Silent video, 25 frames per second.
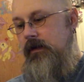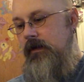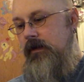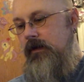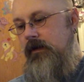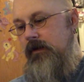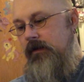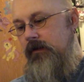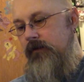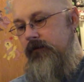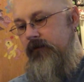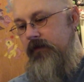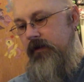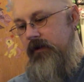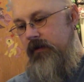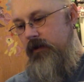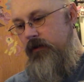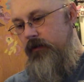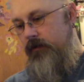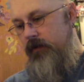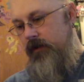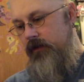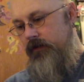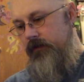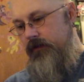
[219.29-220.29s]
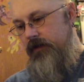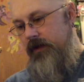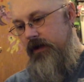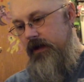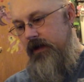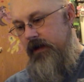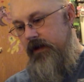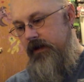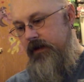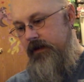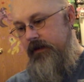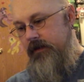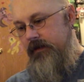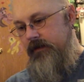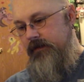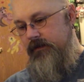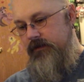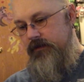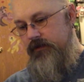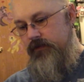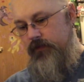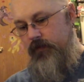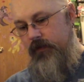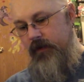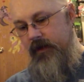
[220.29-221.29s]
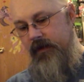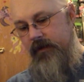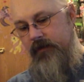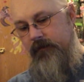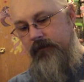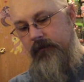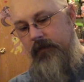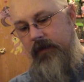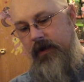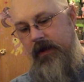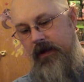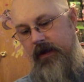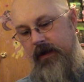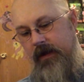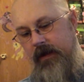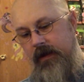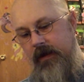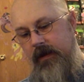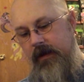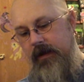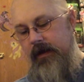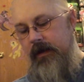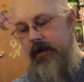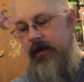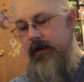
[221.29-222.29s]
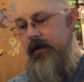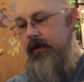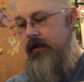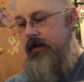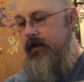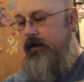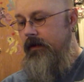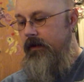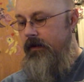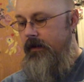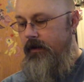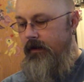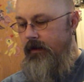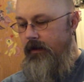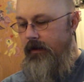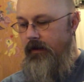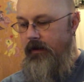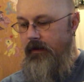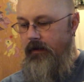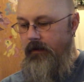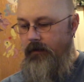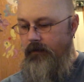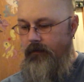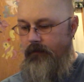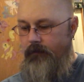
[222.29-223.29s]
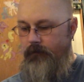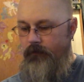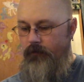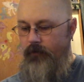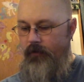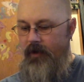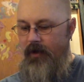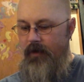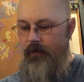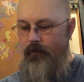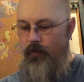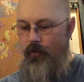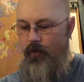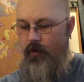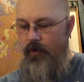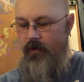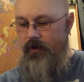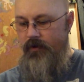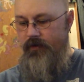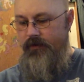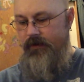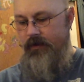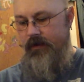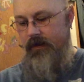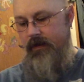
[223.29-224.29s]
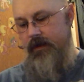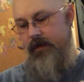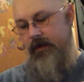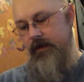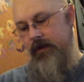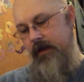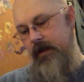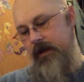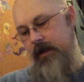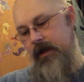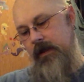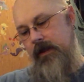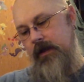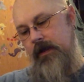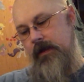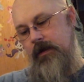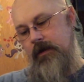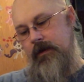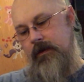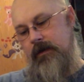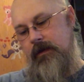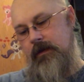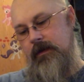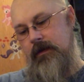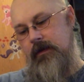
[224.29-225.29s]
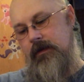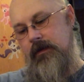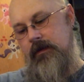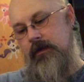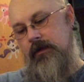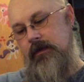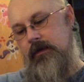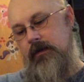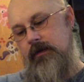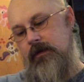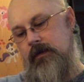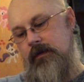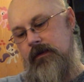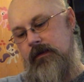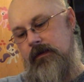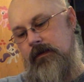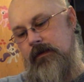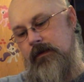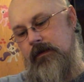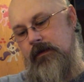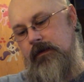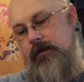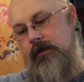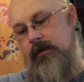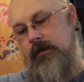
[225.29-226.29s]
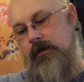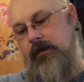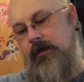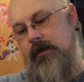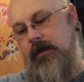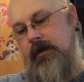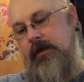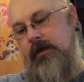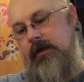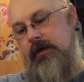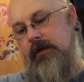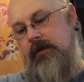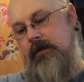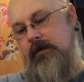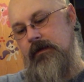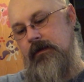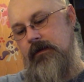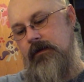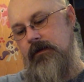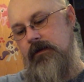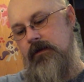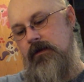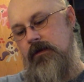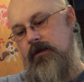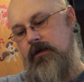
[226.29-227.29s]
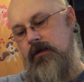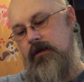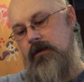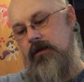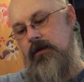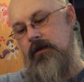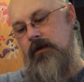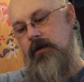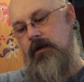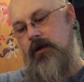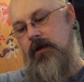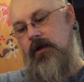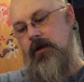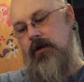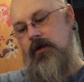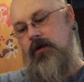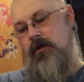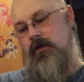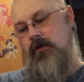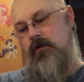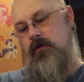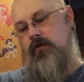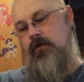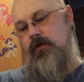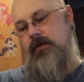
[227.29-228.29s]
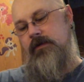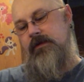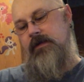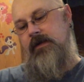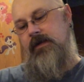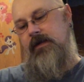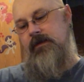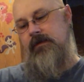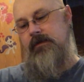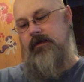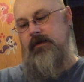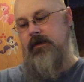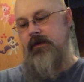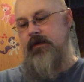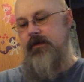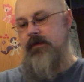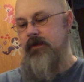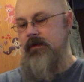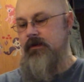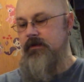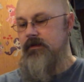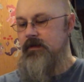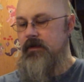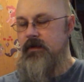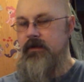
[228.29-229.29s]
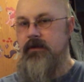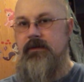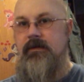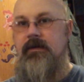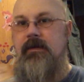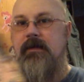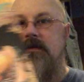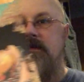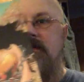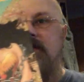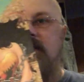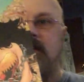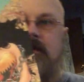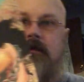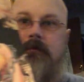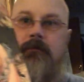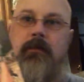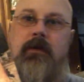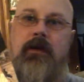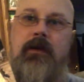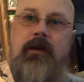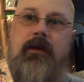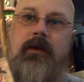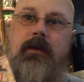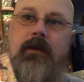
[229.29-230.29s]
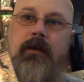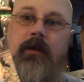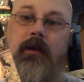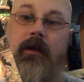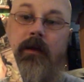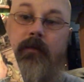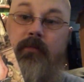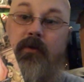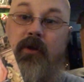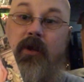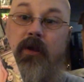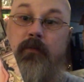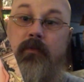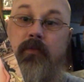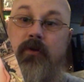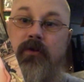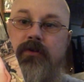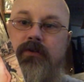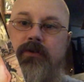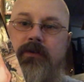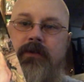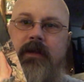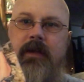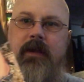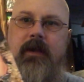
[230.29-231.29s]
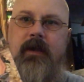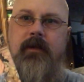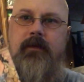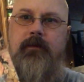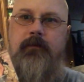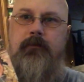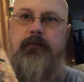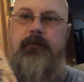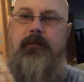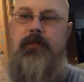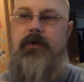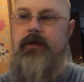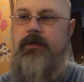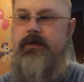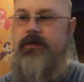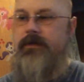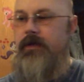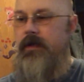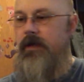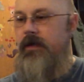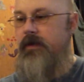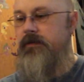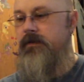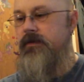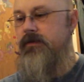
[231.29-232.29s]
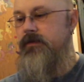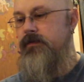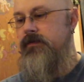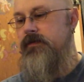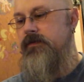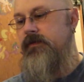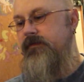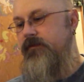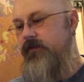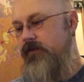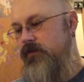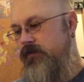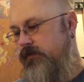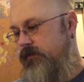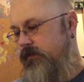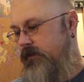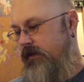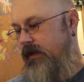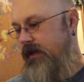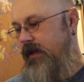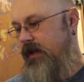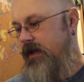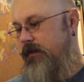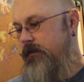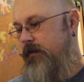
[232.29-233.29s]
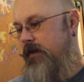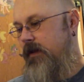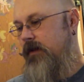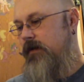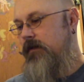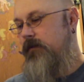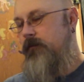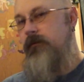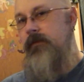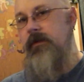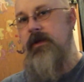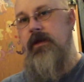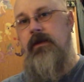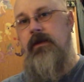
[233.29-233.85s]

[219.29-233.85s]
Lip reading: Very well done. This is written by Grant Morrison and Yannick Quartet, I think is how you say his name. I probably butchered that, but this was the first one that came out.